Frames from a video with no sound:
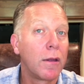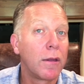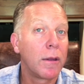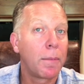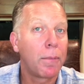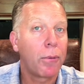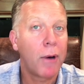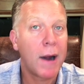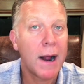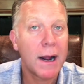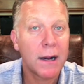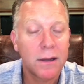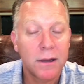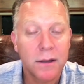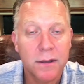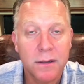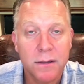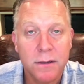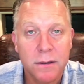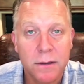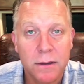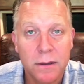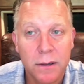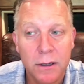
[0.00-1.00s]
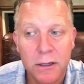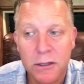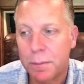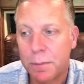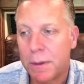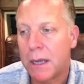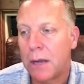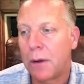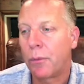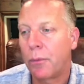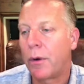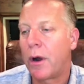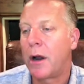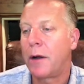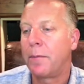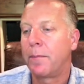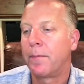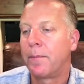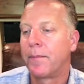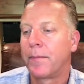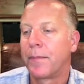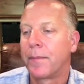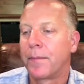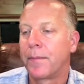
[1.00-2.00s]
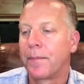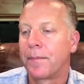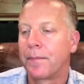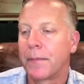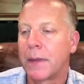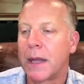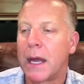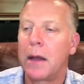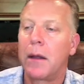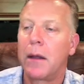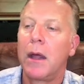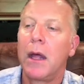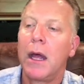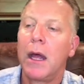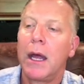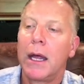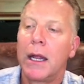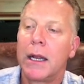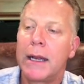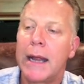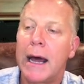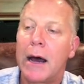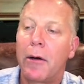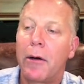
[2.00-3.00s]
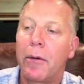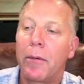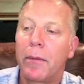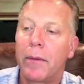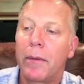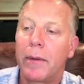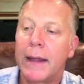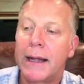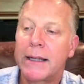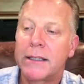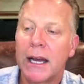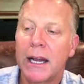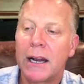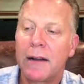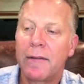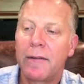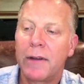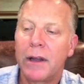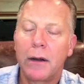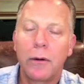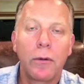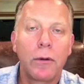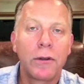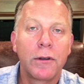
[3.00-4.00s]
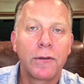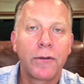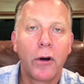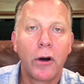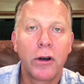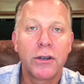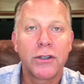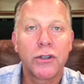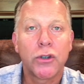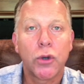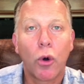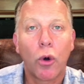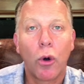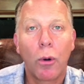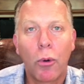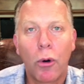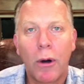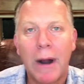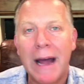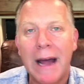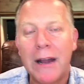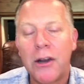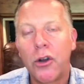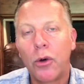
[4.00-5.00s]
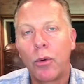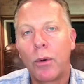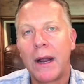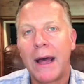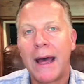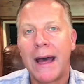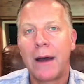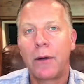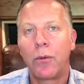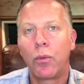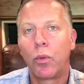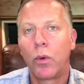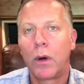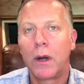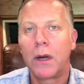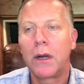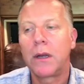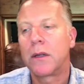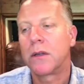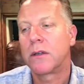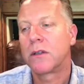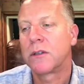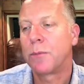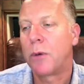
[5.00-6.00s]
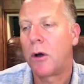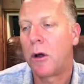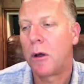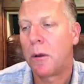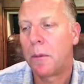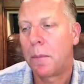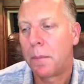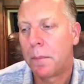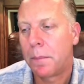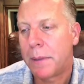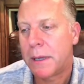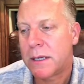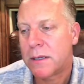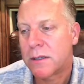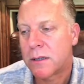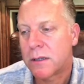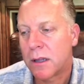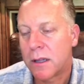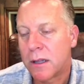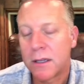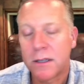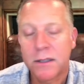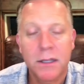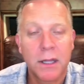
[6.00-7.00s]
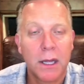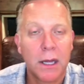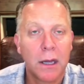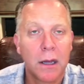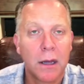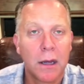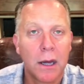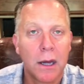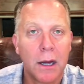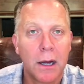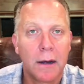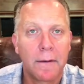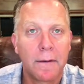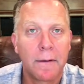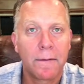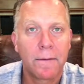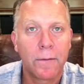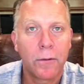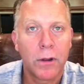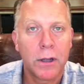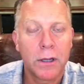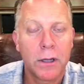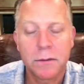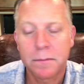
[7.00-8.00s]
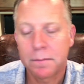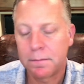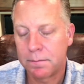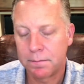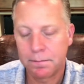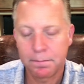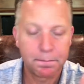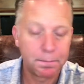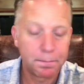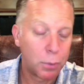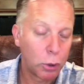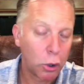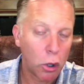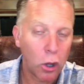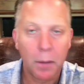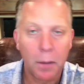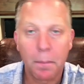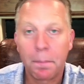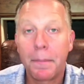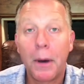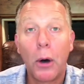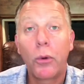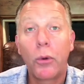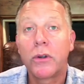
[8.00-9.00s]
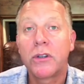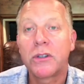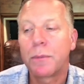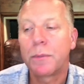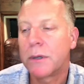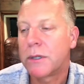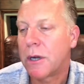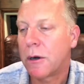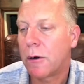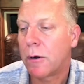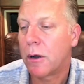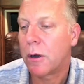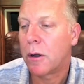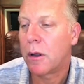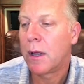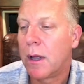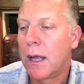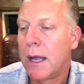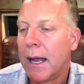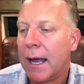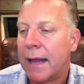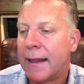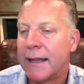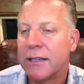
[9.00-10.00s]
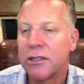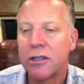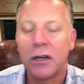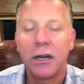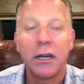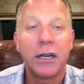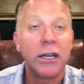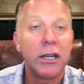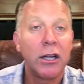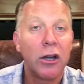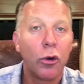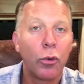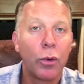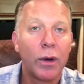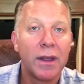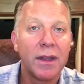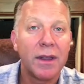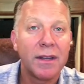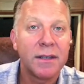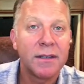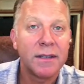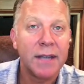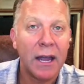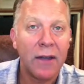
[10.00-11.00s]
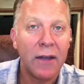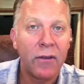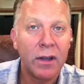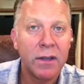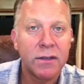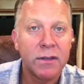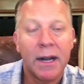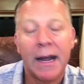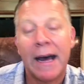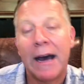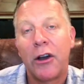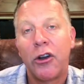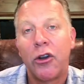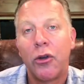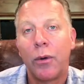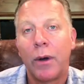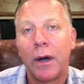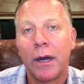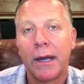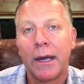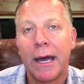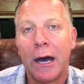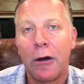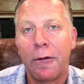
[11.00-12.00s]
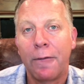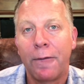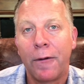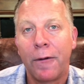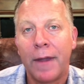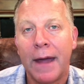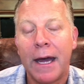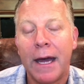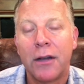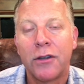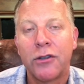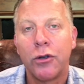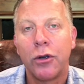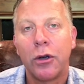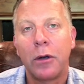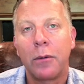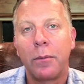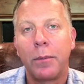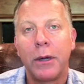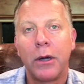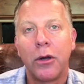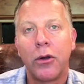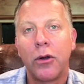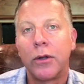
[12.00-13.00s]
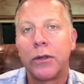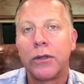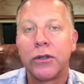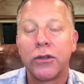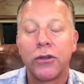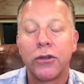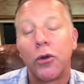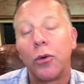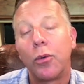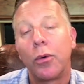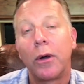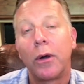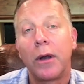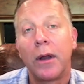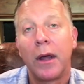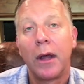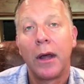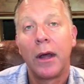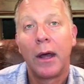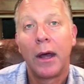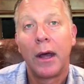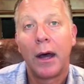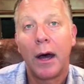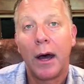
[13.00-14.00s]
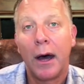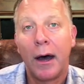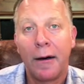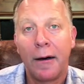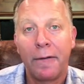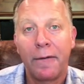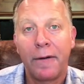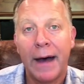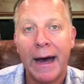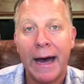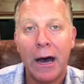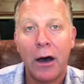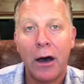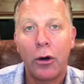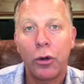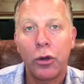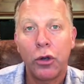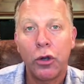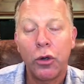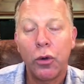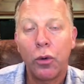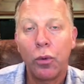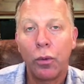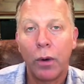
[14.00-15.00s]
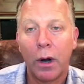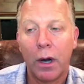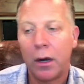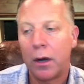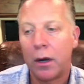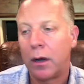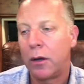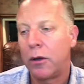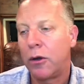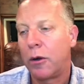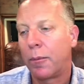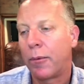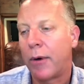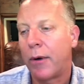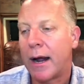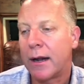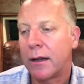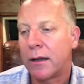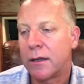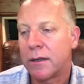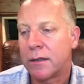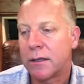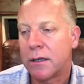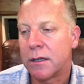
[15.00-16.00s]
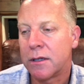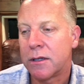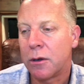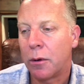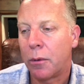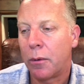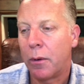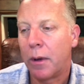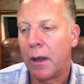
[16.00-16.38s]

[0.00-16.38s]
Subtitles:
practice is being run. Okay, now that's kind of it as far as the scoreboard. I do want to add one small piece to this thing for this, we call it bonus material. That's going to deal with savings and how to account for that so you can be a good steward of how you run your practice. And so